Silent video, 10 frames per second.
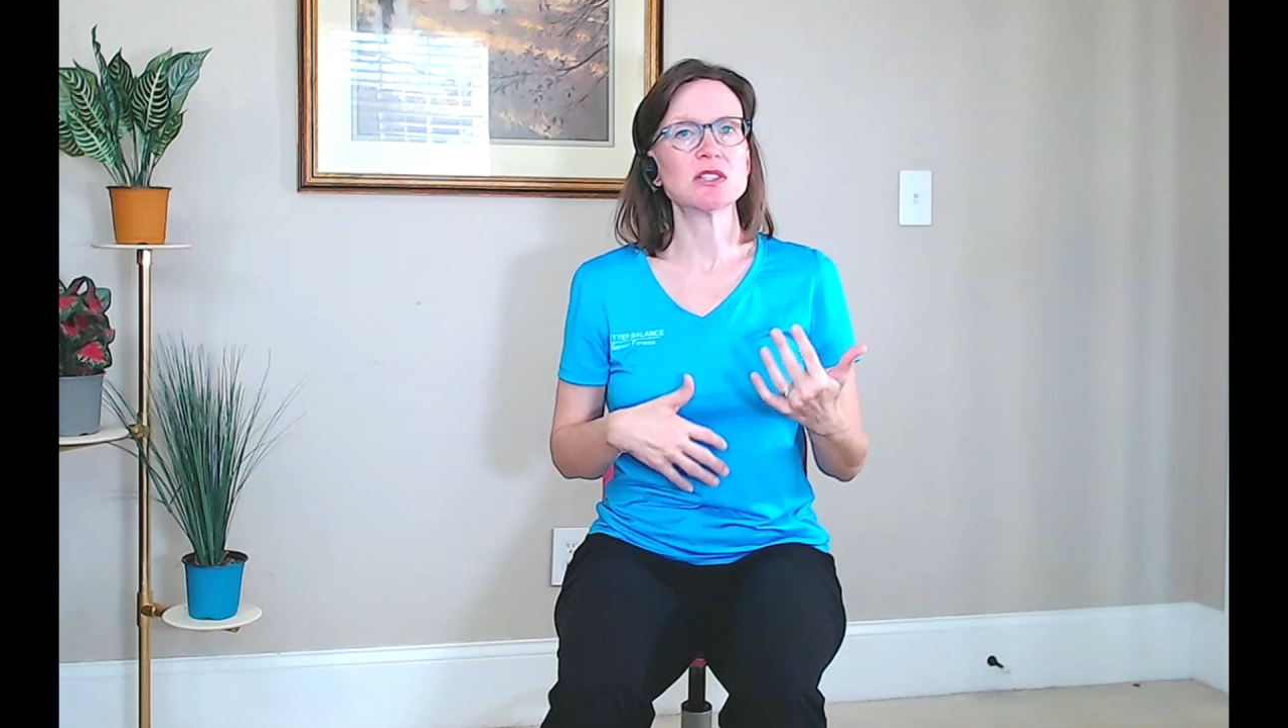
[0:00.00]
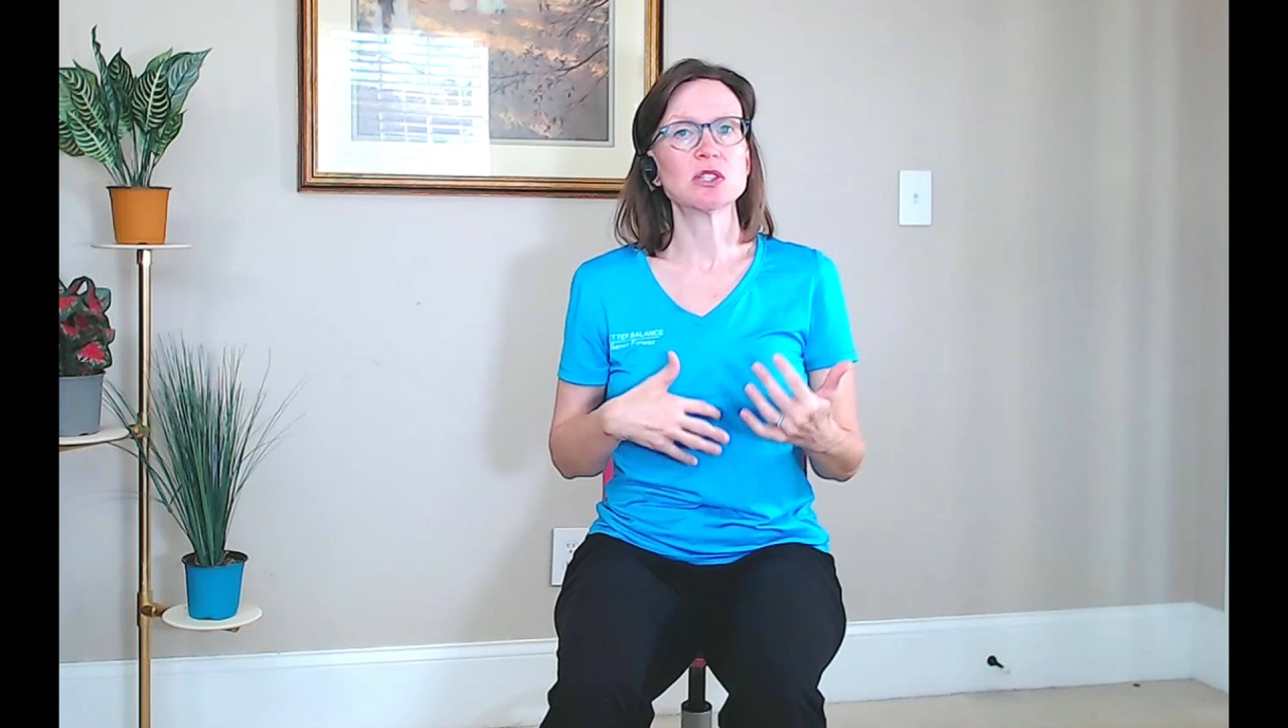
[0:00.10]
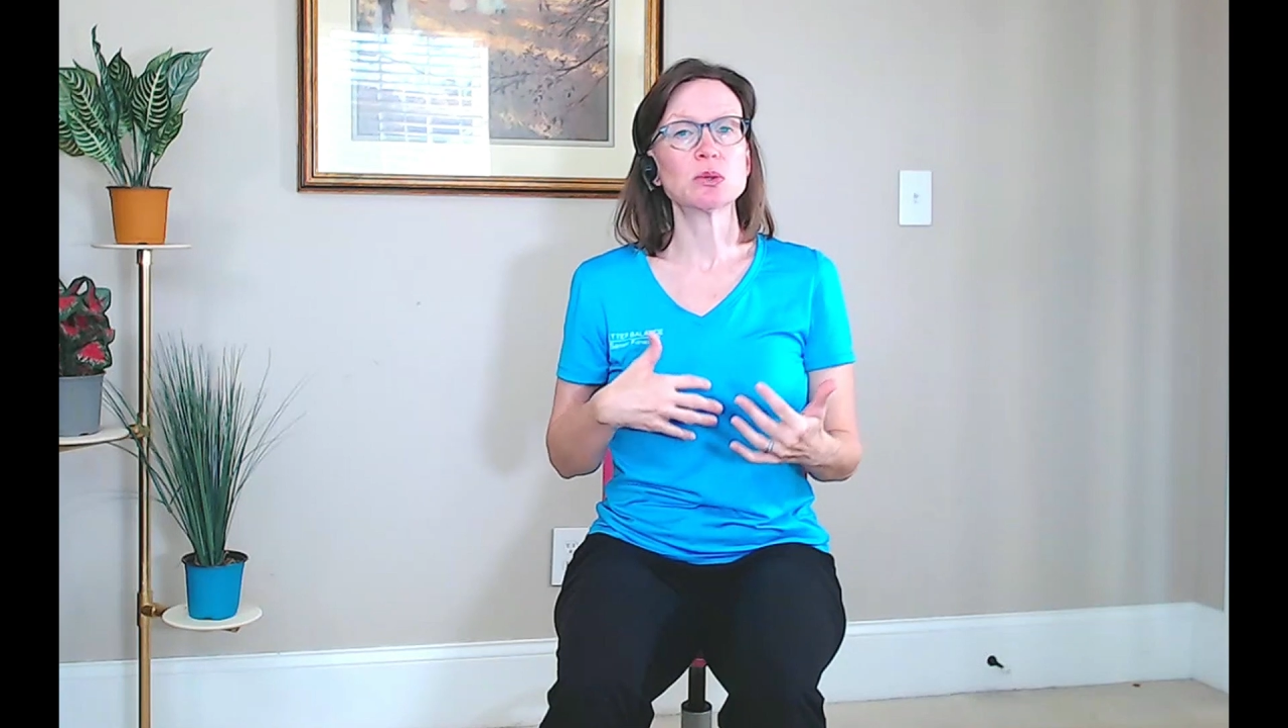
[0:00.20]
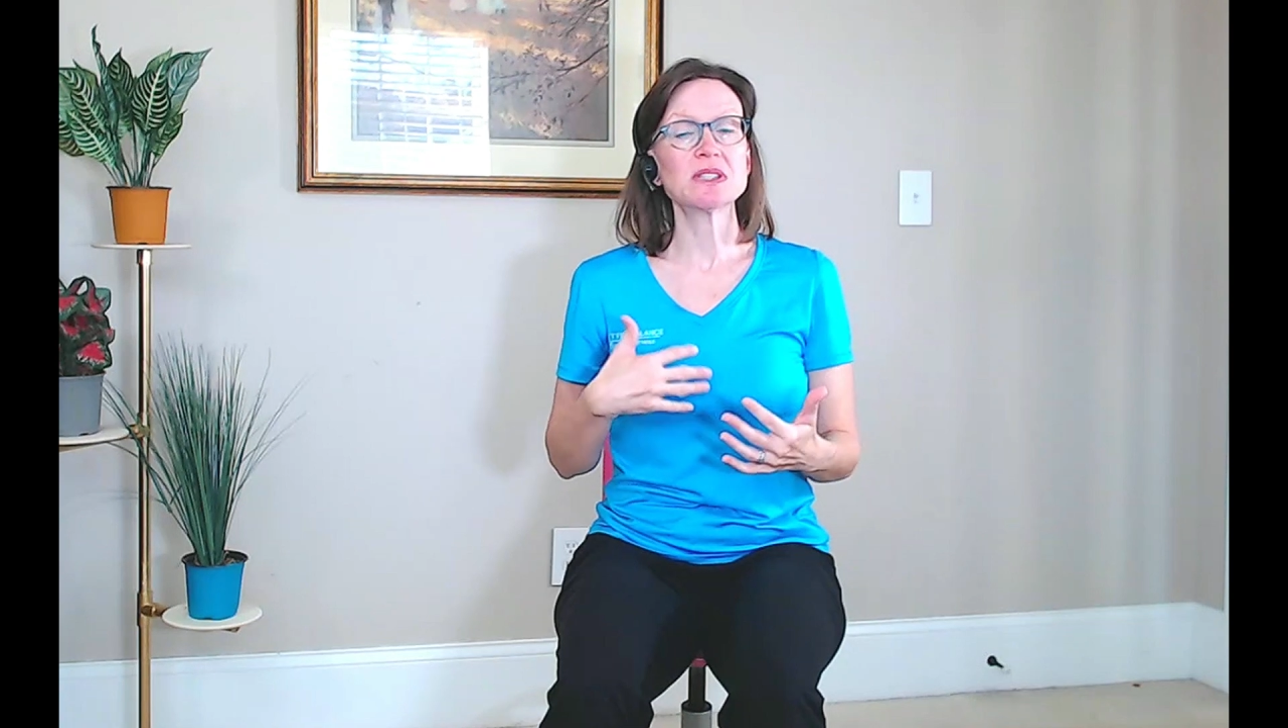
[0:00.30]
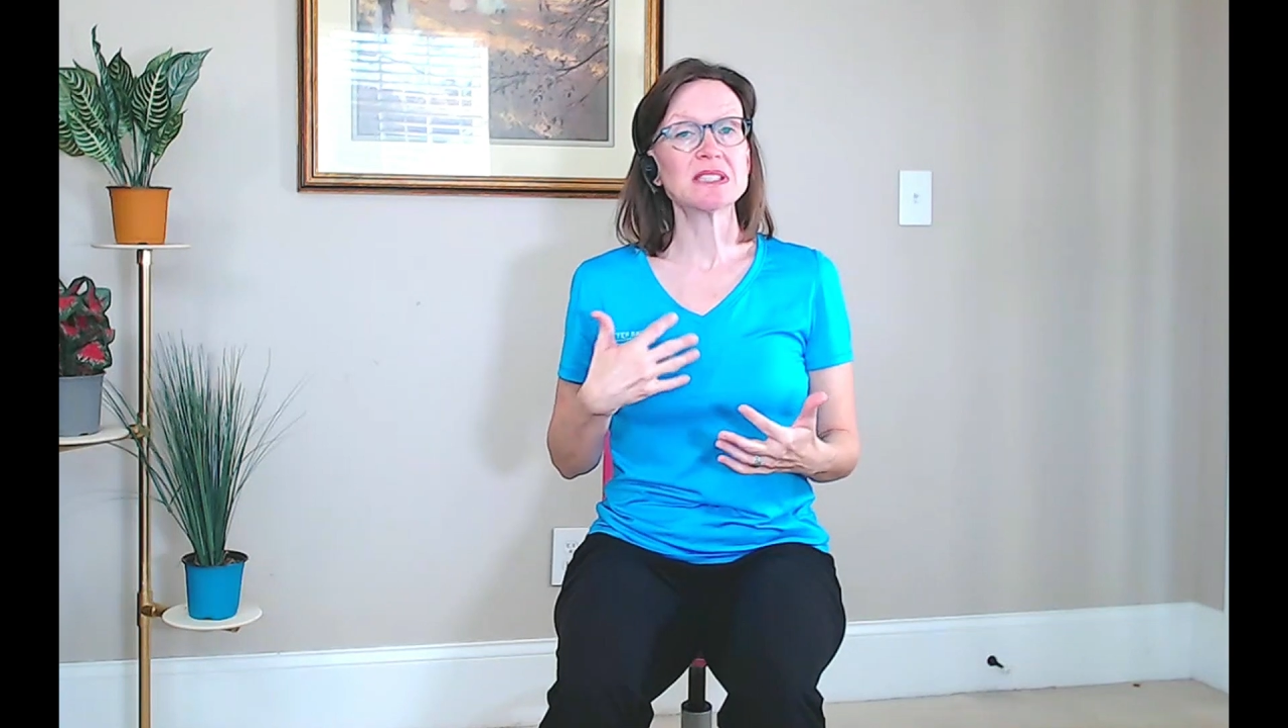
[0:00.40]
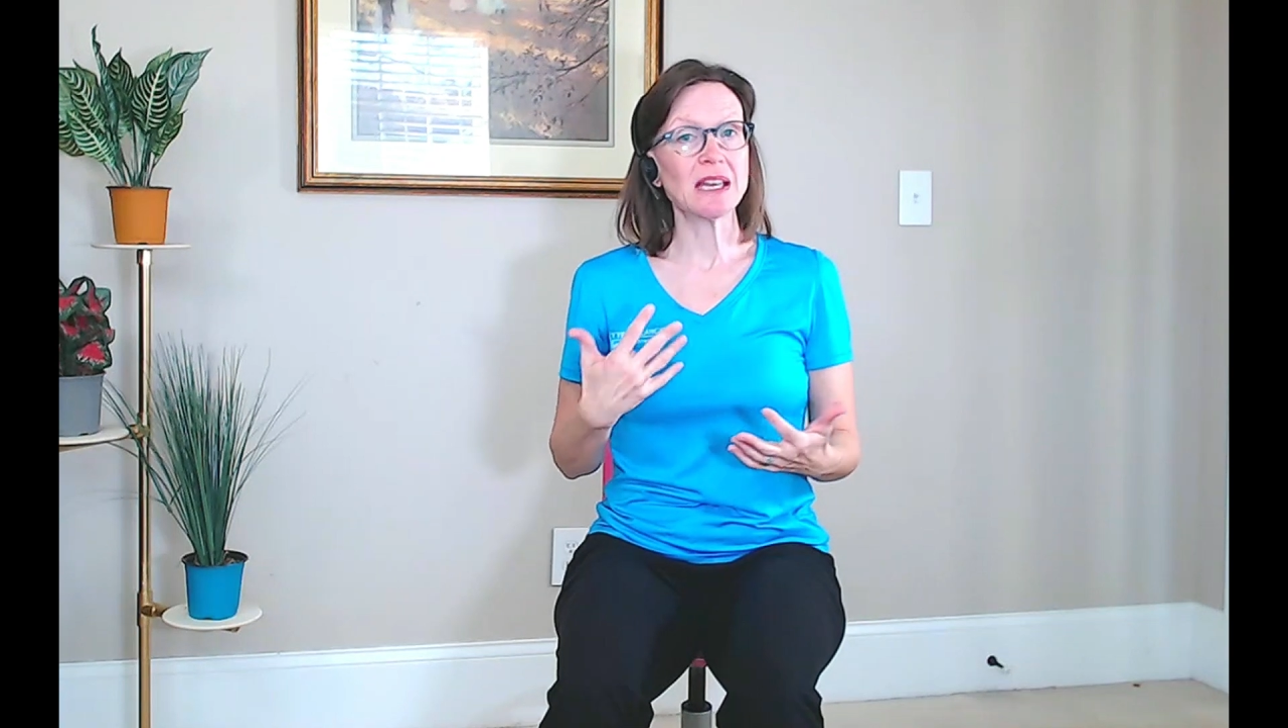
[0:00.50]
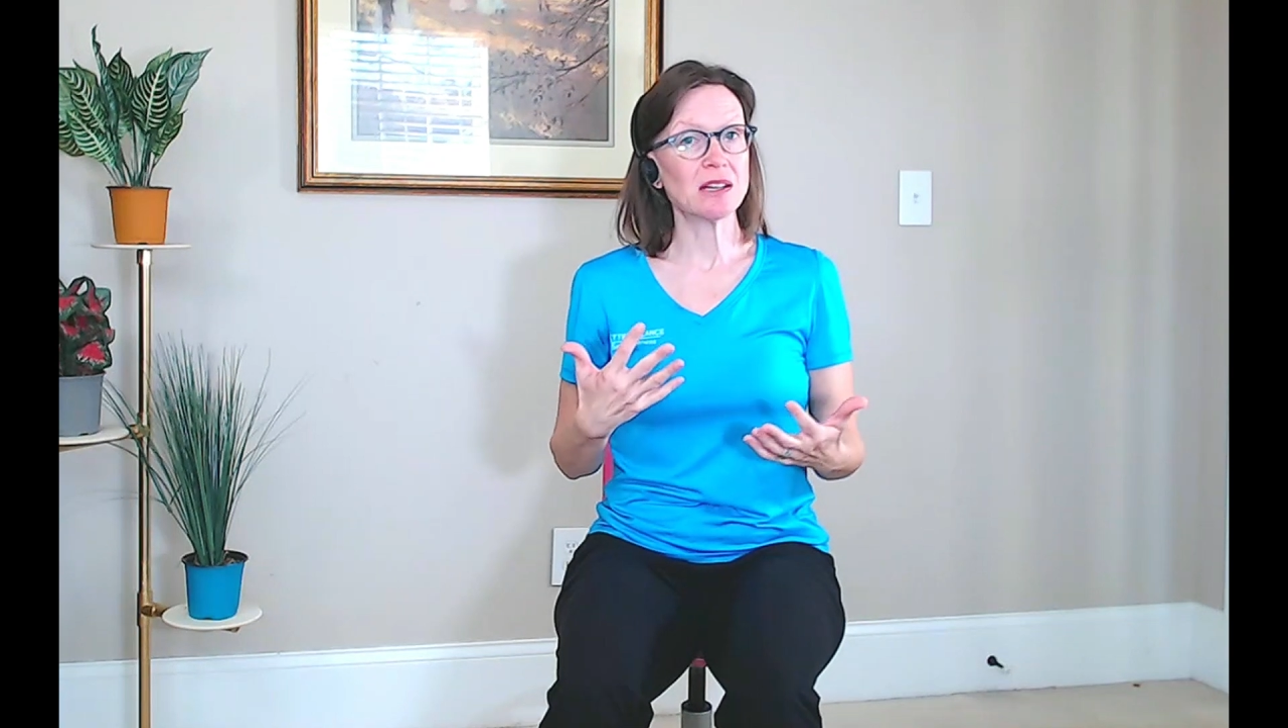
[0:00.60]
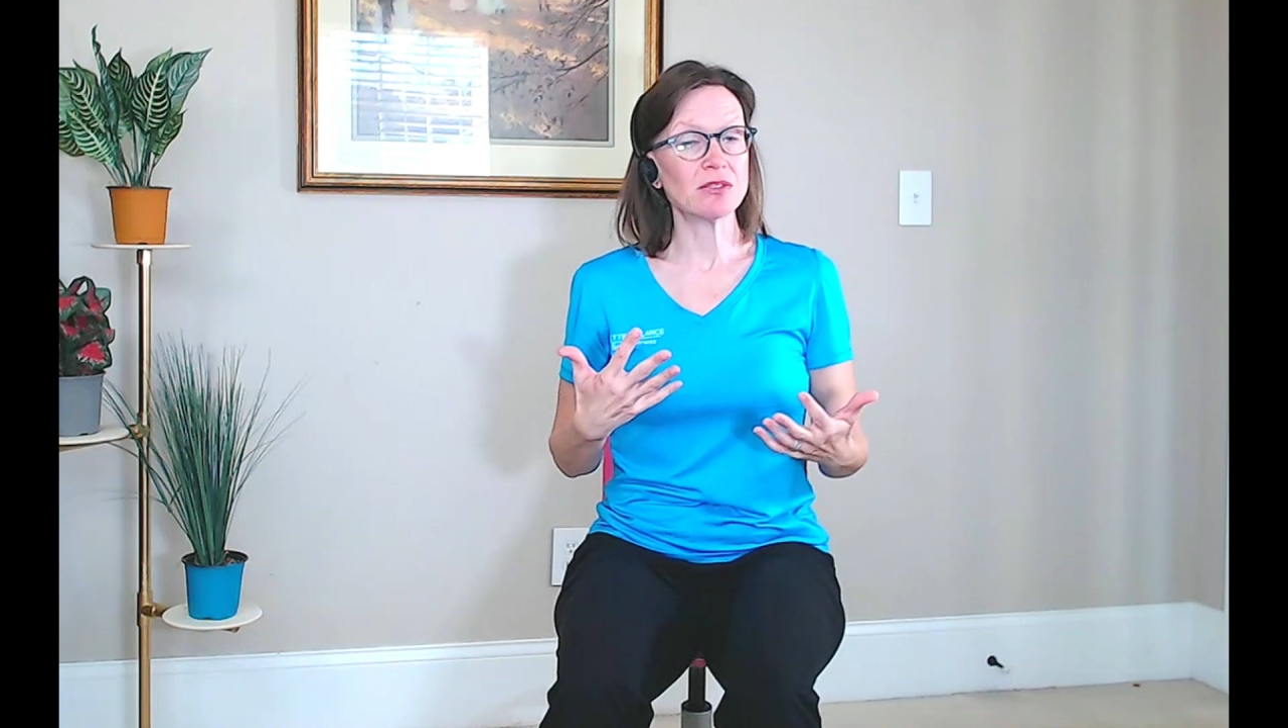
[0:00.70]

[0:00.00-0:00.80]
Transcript: do a set